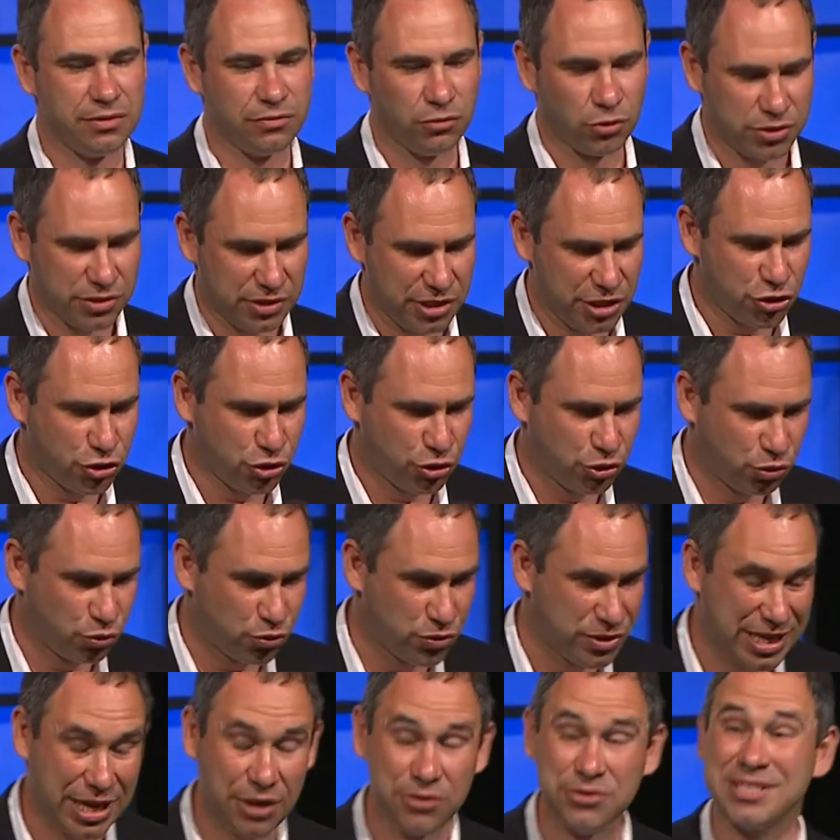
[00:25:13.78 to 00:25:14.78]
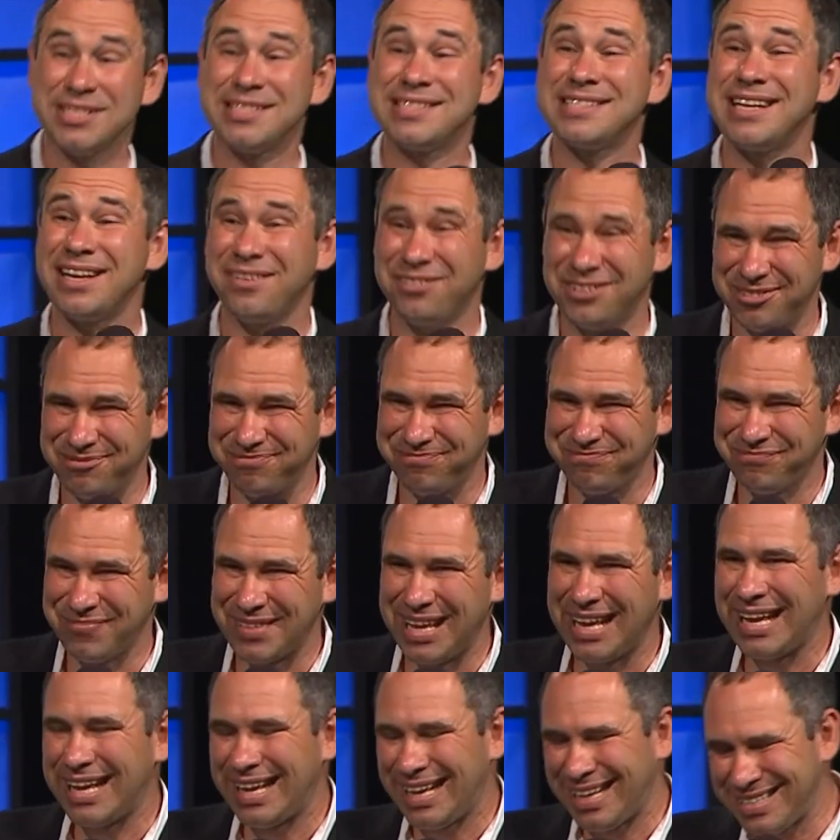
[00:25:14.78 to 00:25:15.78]
was issued 2007.
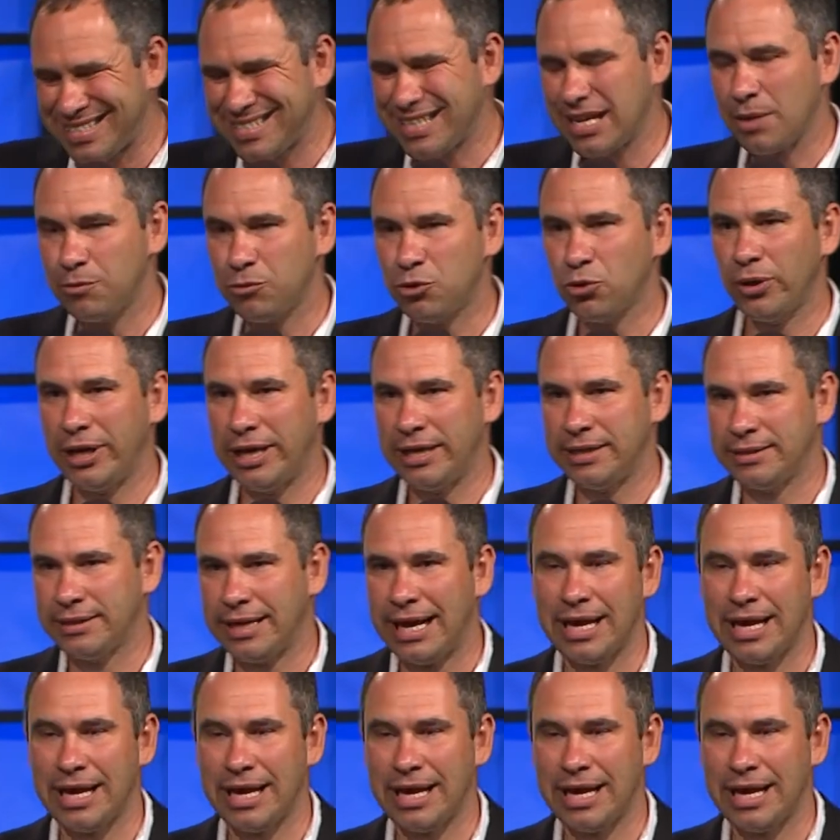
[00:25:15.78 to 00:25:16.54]
It came too late.